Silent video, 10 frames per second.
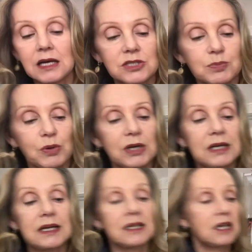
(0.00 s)
I just put
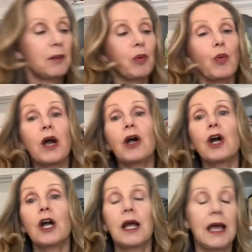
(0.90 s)
it in a
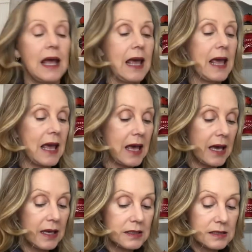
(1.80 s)
Tupperware
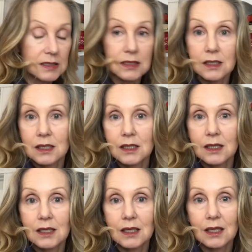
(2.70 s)
and
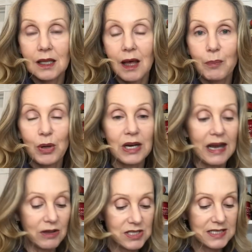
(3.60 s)
put
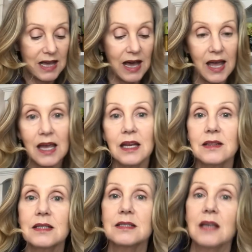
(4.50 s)
it outside
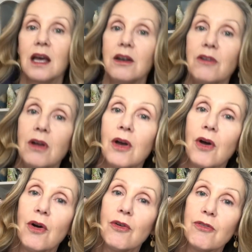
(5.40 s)
in the sun
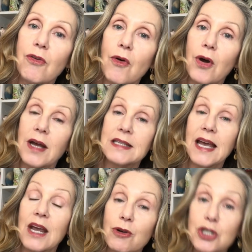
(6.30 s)
for a
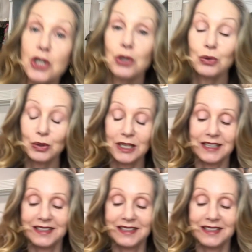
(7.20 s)
day or two